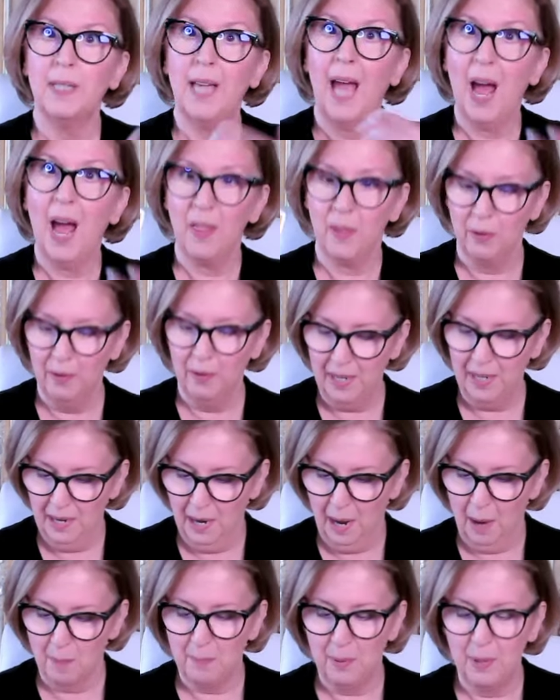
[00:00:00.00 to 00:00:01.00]
gathering
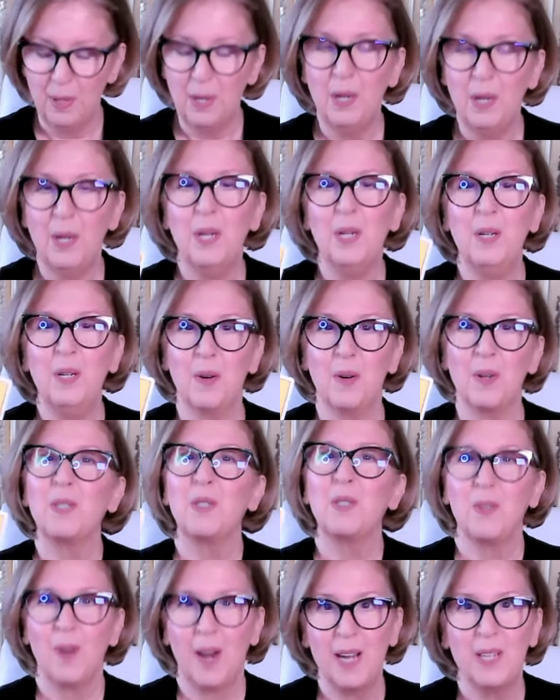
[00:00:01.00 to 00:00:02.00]
up your
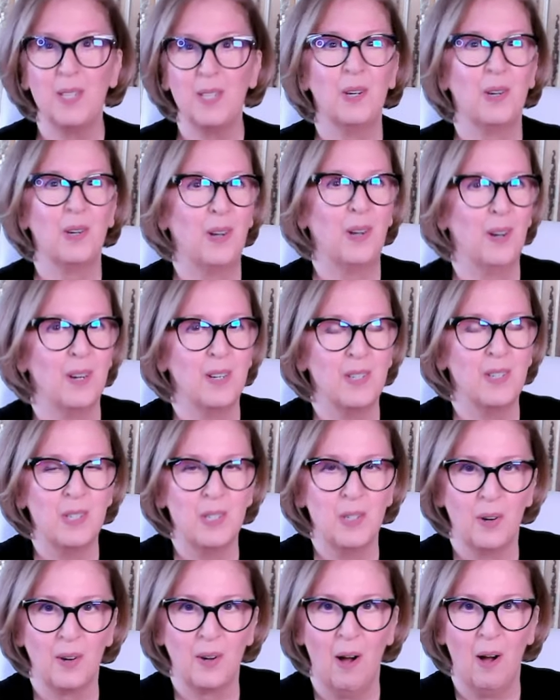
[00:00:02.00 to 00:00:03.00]
strength, your courage,
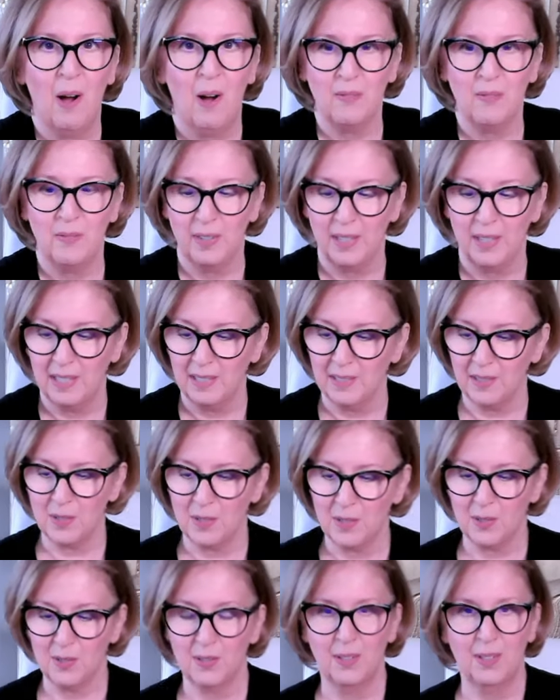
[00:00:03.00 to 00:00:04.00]
and your
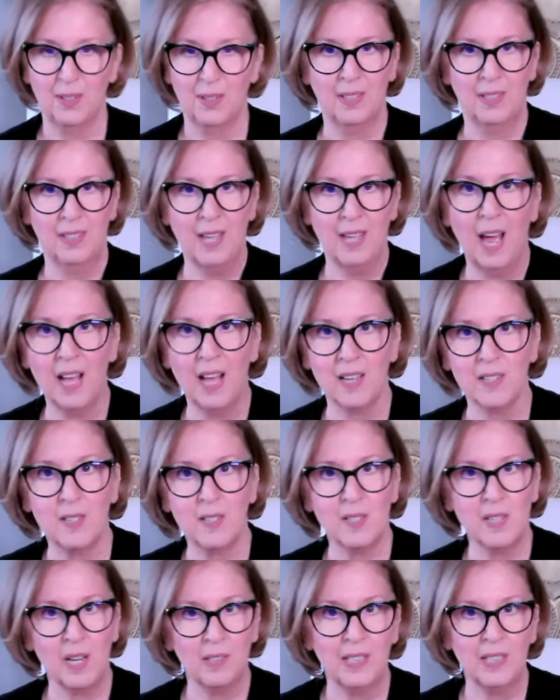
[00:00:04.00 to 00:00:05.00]
confidence. Yes,
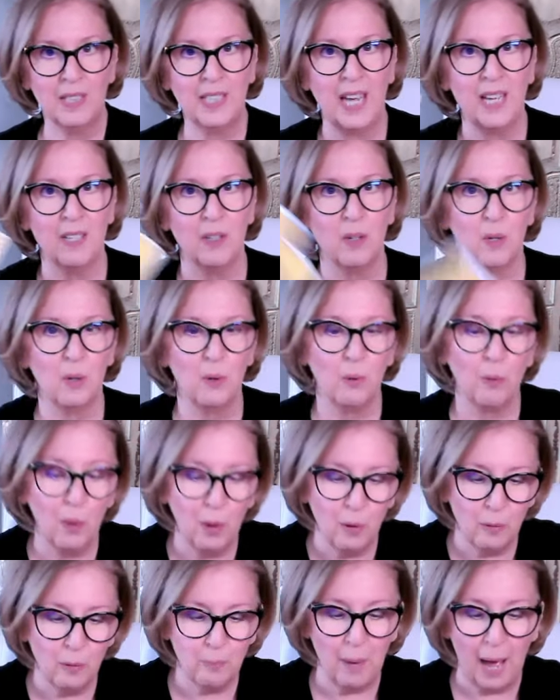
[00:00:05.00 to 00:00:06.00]
Stella getting her
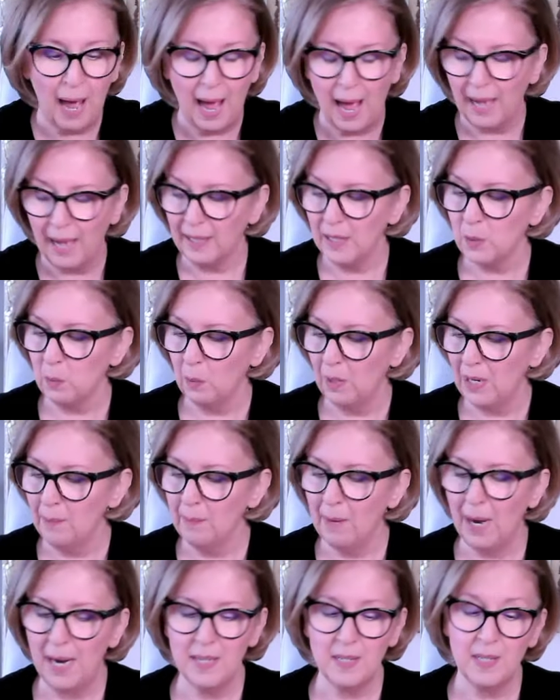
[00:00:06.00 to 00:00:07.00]
groove back is what it
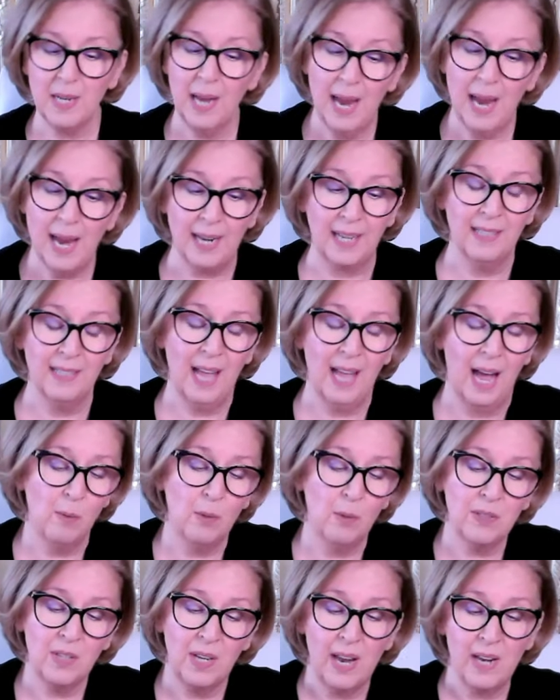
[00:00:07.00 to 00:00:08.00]
might take, and that
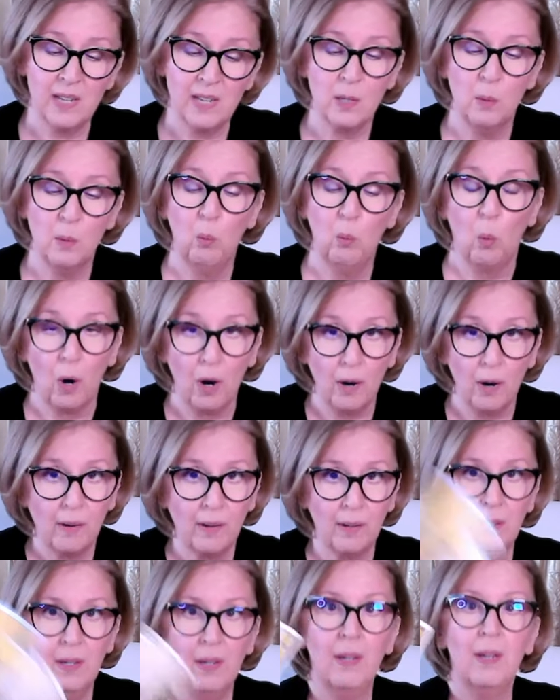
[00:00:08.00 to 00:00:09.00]
will take some work,